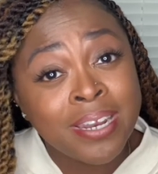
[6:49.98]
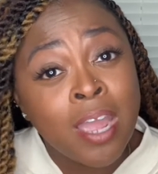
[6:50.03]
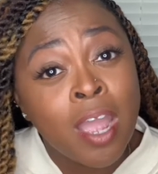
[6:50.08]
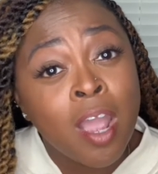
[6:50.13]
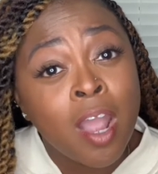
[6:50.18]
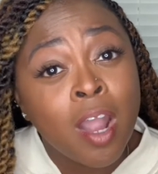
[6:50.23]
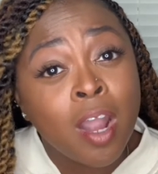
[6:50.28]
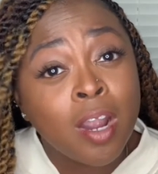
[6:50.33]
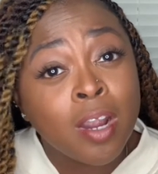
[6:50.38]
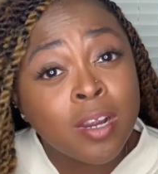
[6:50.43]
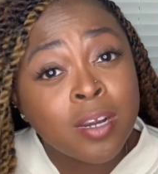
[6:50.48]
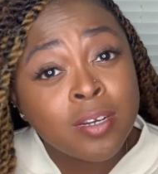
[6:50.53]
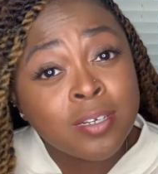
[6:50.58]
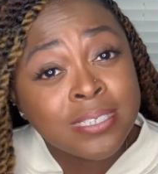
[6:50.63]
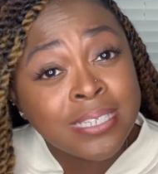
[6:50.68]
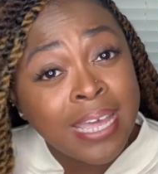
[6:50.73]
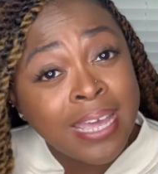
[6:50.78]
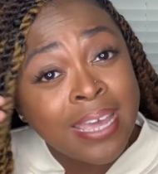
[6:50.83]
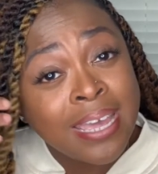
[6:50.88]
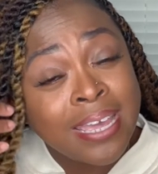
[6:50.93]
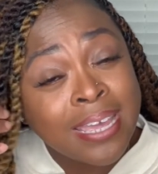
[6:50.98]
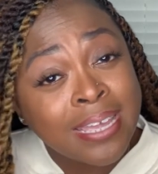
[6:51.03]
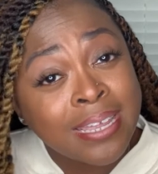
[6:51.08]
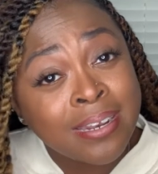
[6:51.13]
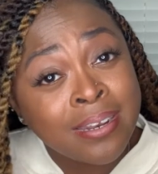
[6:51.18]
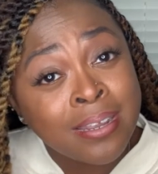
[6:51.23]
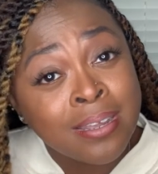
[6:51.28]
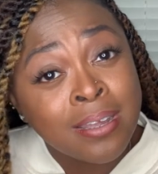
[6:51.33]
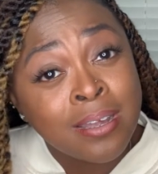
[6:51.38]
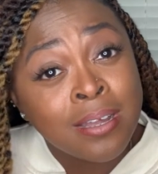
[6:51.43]
hers
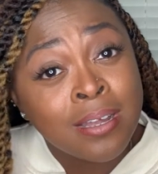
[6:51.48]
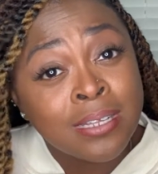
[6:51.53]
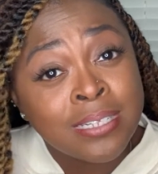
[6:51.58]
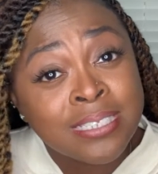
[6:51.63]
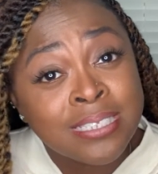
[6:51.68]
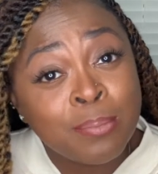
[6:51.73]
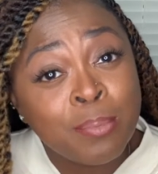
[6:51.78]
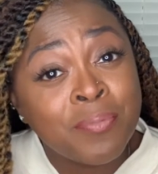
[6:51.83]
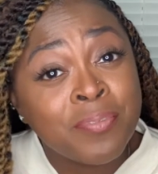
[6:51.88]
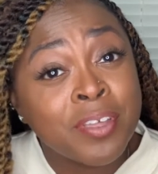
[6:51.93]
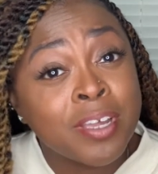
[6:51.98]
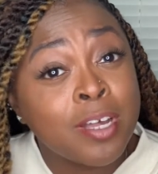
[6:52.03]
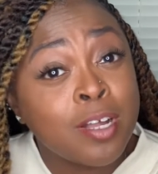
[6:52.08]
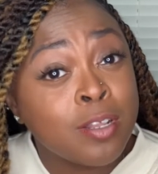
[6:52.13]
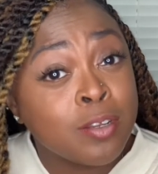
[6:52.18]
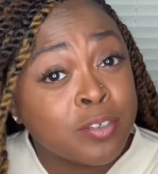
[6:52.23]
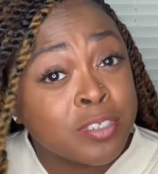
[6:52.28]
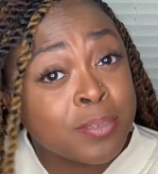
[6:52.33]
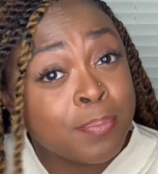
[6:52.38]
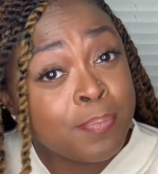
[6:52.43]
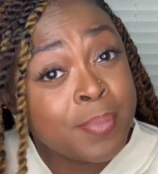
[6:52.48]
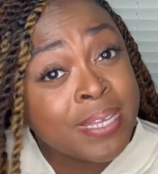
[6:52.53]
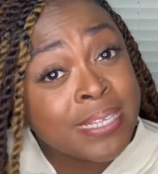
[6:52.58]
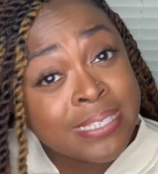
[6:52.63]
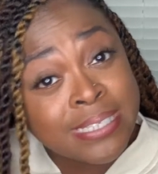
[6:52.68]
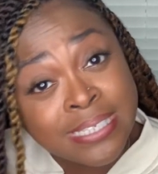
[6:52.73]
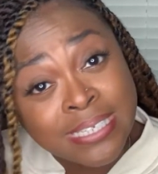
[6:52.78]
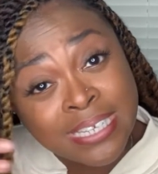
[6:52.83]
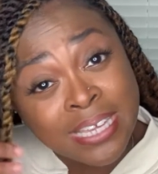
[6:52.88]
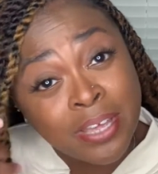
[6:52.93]
had some of the colors
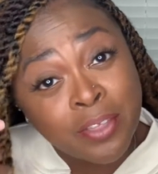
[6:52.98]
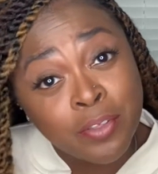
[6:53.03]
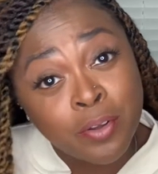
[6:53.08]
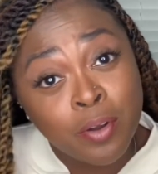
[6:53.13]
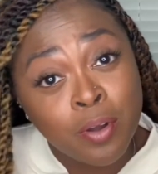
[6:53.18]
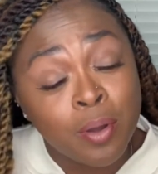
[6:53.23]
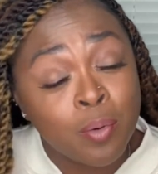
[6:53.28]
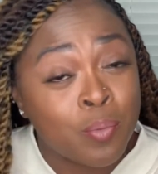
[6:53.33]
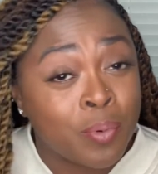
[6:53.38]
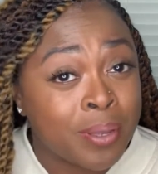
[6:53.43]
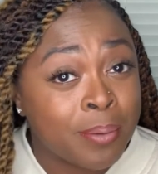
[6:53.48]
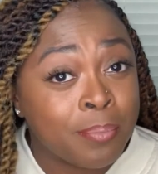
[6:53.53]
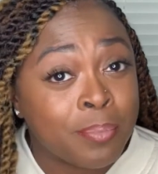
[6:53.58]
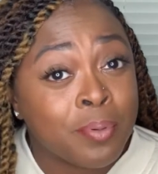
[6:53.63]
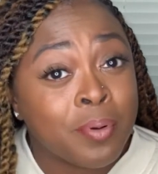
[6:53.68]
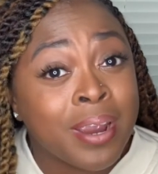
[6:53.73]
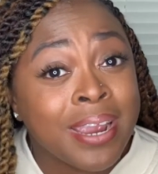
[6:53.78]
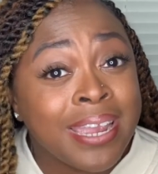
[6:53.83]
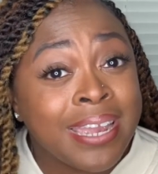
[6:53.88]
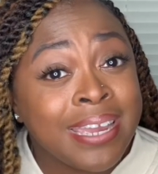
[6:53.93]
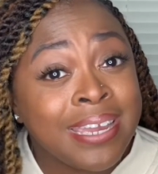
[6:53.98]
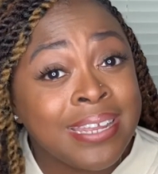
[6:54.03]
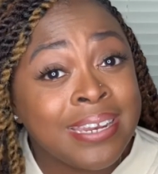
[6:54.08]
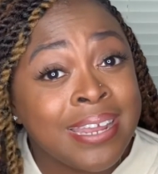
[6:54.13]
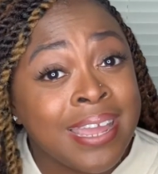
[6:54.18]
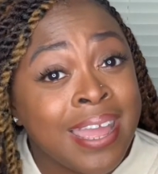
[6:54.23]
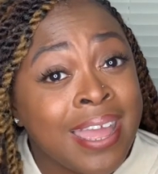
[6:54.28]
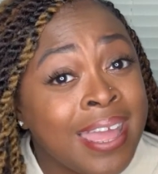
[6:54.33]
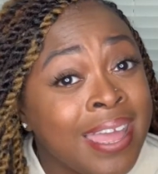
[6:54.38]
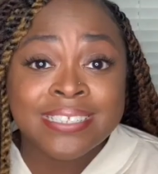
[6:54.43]
mixed together on one braid.
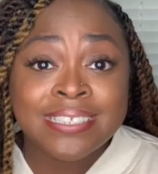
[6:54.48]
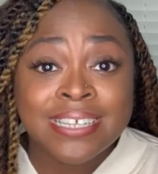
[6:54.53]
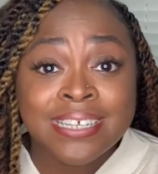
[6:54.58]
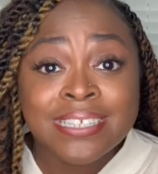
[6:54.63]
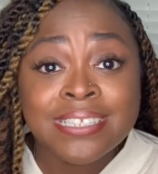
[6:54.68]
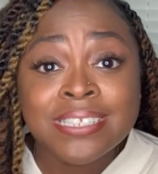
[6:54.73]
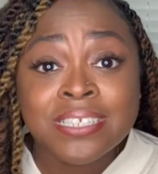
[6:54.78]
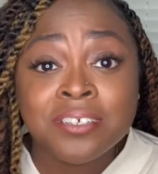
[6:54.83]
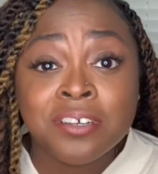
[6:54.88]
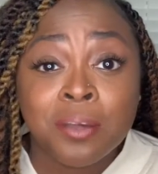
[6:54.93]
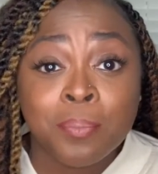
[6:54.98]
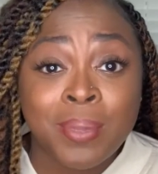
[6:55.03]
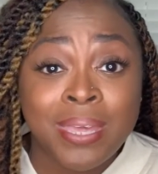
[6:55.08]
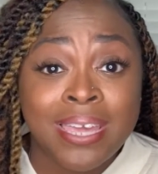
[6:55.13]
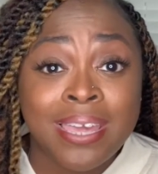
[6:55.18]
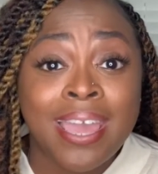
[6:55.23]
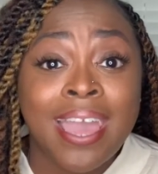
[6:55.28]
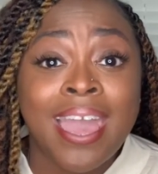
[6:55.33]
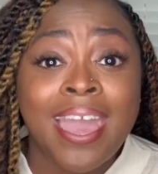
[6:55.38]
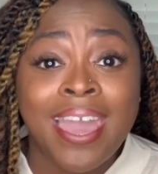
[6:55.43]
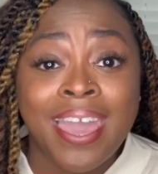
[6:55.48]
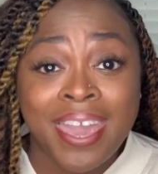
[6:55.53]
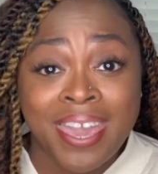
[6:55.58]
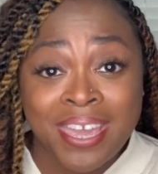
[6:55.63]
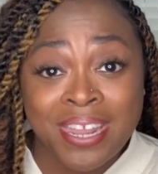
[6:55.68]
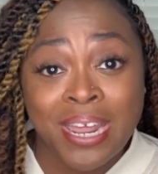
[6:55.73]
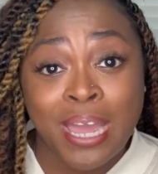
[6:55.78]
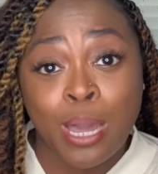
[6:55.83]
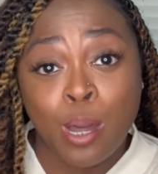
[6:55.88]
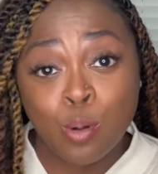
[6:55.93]
It took me
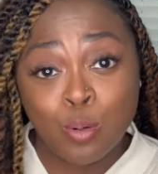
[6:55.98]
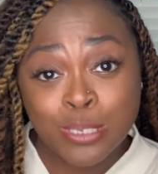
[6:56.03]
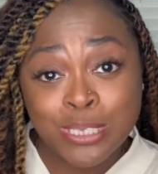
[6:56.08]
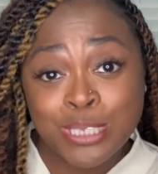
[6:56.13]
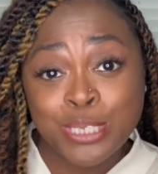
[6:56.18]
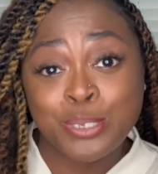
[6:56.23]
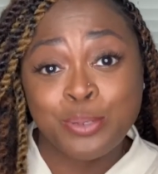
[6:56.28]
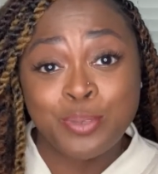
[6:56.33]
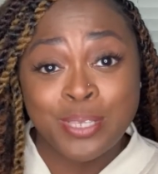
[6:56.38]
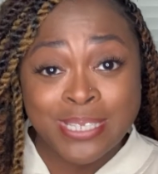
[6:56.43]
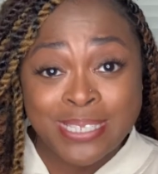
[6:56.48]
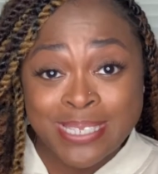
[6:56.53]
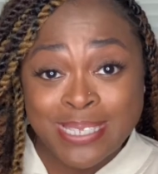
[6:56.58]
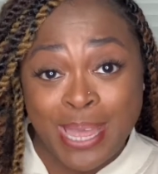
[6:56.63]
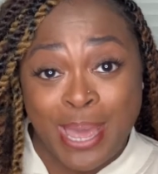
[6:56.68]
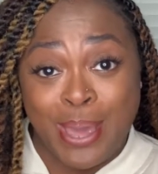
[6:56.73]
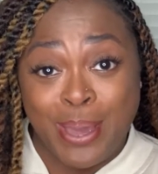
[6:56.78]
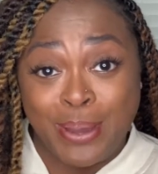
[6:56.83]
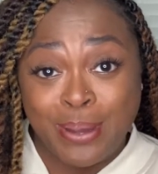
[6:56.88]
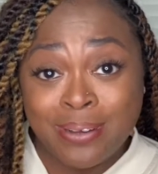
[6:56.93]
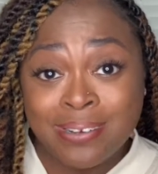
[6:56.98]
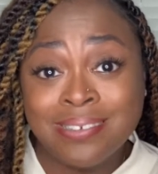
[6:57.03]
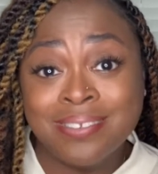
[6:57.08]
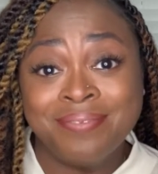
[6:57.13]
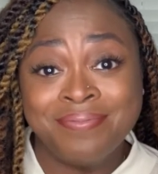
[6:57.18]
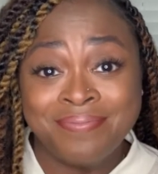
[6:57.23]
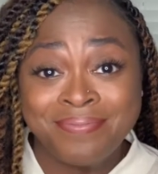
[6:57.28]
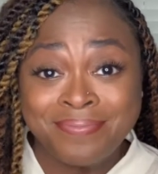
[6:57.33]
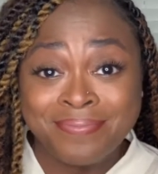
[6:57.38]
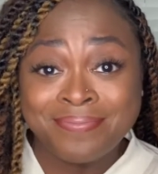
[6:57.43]
8 hours to do this style.
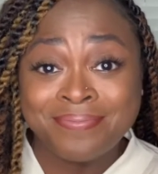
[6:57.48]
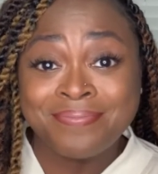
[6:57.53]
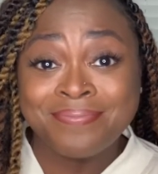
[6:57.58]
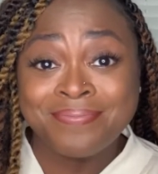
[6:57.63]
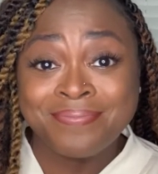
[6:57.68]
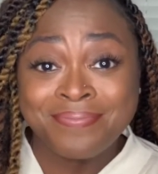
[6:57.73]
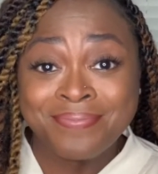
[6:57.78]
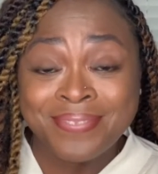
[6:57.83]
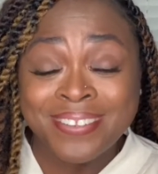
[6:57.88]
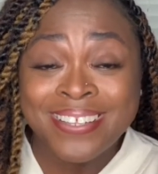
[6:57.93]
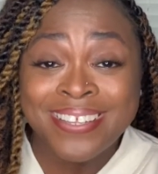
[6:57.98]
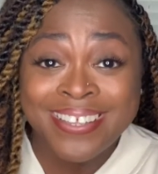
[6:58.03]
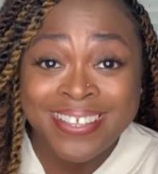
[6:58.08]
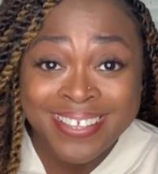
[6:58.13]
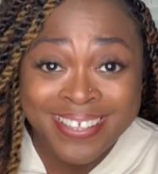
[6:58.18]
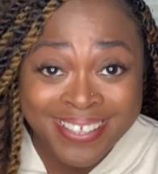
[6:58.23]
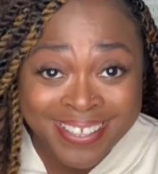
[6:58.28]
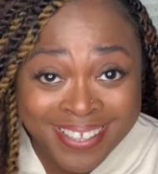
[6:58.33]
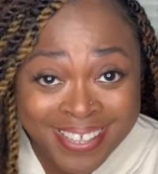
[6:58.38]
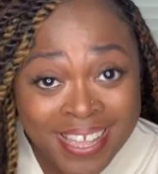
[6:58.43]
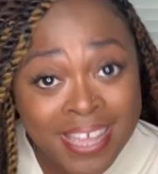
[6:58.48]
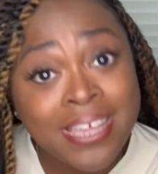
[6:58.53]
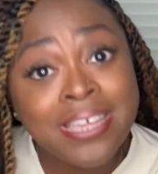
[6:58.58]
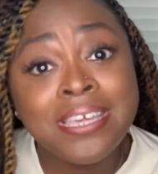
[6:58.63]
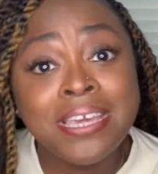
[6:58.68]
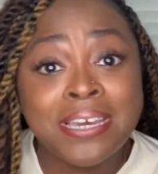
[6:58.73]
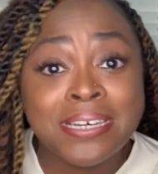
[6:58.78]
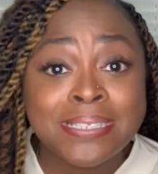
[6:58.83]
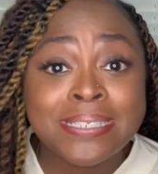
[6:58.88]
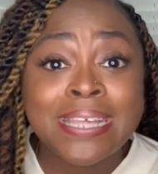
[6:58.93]

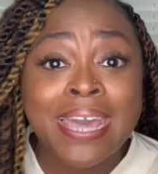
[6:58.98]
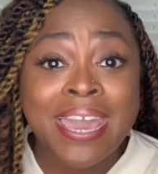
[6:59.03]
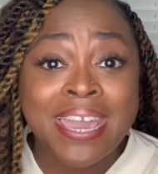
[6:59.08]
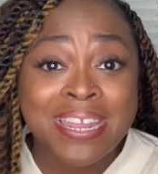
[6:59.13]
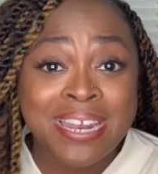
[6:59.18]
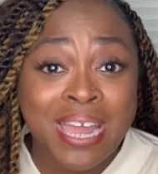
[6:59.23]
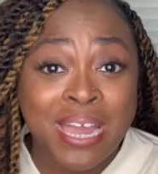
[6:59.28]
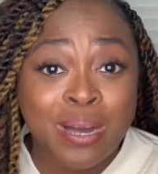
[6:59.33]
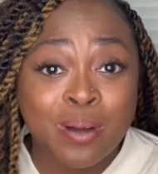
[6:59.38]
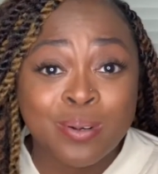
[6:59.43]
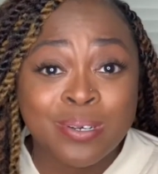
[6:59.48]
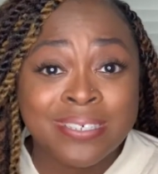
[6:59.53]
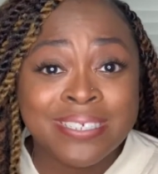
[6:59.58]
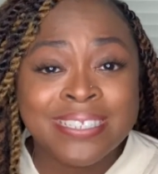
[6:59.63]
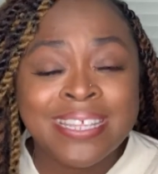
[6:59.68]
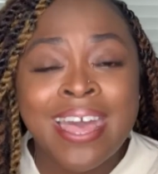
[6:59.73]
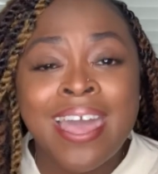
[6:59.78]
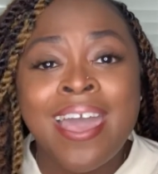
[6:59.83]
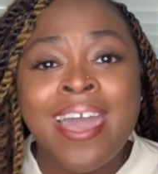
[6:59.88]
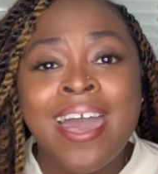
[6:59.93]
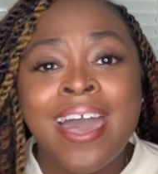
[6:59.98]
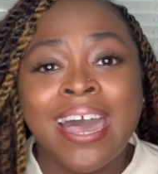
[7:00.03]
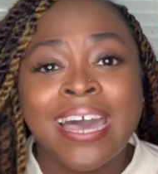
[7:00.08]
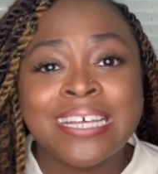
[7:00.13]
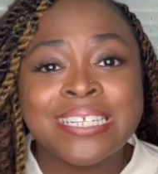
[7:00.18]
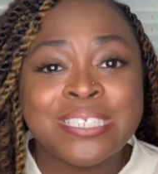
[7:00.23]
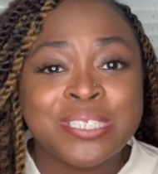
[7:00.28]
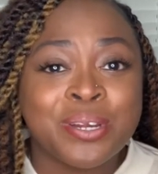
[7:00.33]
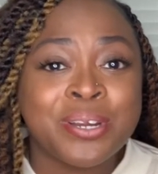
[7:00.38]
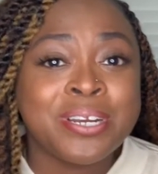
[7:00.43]
Yes, 8 hours. I
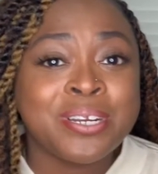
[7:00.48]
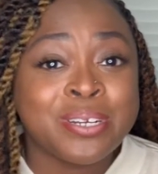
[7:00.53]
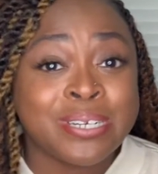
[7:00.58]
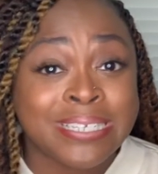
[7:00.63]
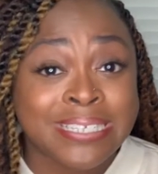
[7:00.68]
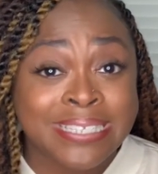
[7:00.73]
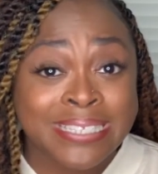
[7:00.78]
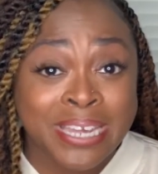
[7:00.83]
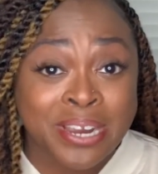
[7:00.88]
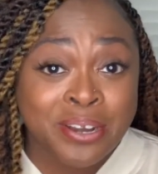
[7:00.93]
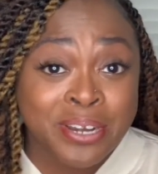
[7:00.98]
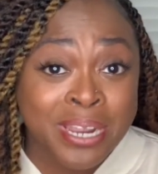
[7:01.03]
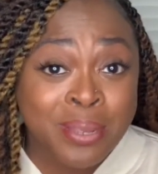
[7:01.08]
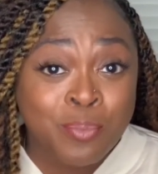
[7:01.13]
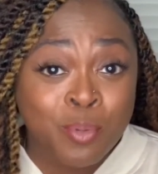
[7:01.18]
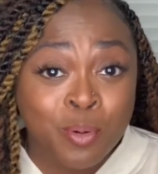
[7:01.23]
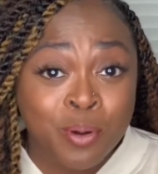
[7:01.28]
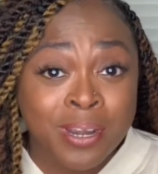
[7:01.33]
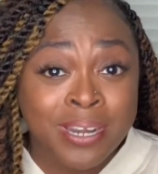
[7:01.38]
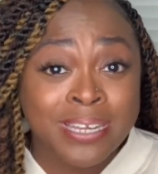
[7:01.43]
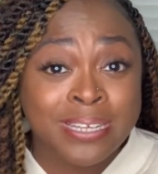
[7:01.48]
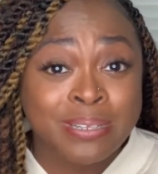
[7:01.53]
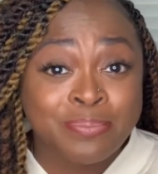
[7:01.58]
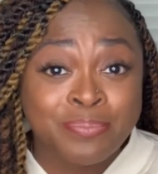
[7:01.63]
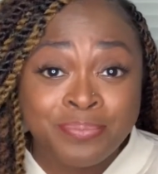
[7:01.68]
started on a Saturday morning